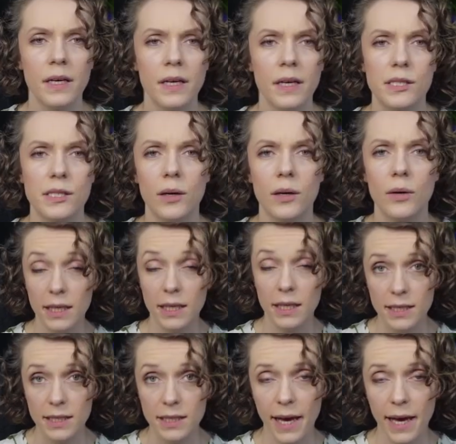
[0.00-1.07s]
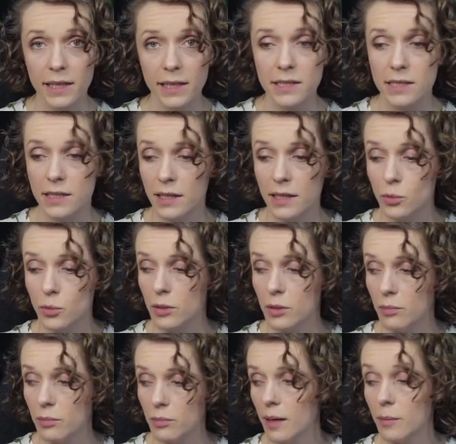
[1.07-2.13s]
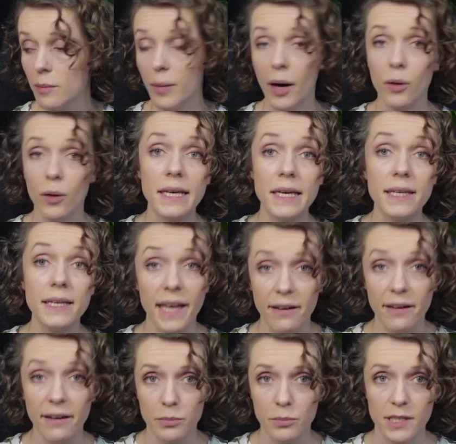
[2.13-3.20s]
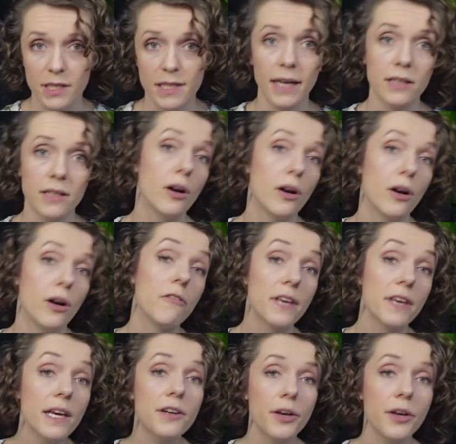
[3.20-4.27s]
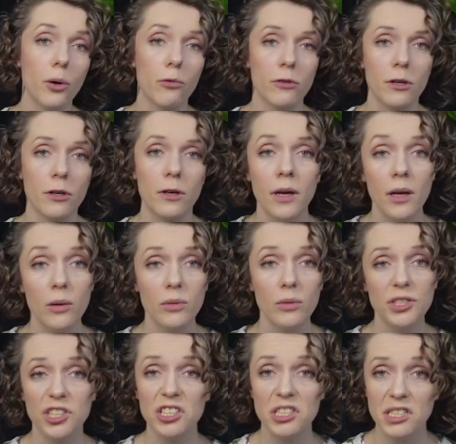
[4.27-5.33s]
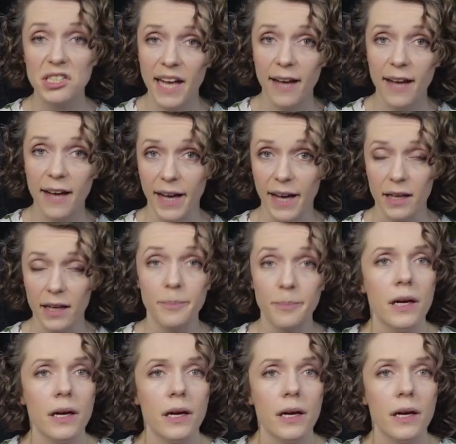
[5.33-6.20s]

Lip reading: So in this case, it will be about 11% of carryover, which isn't that bad.